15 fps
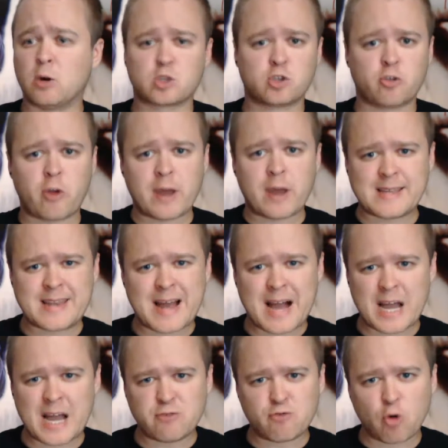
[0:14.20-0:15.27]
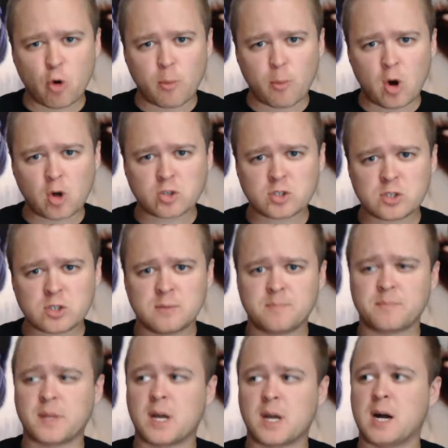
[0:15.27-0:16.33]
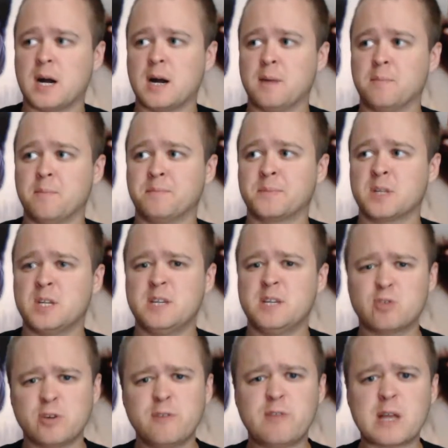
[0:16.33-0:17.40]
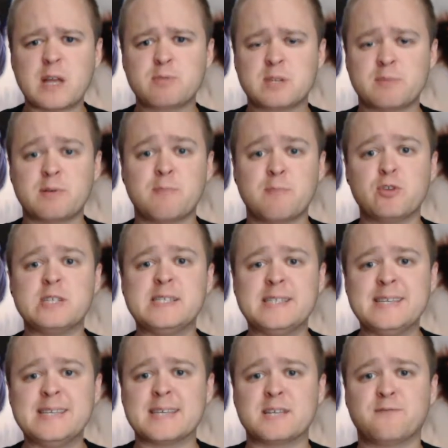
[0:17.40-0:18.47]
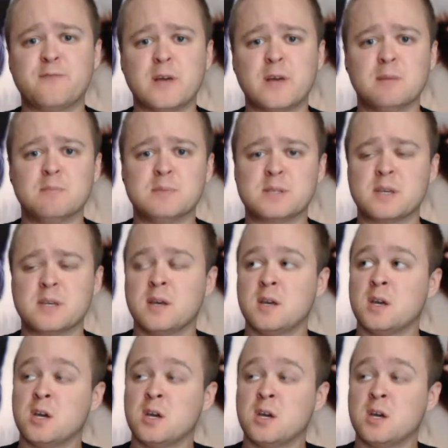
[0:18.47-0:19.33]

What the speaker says: He also directed I, Robot. So he's done some pretty decent films.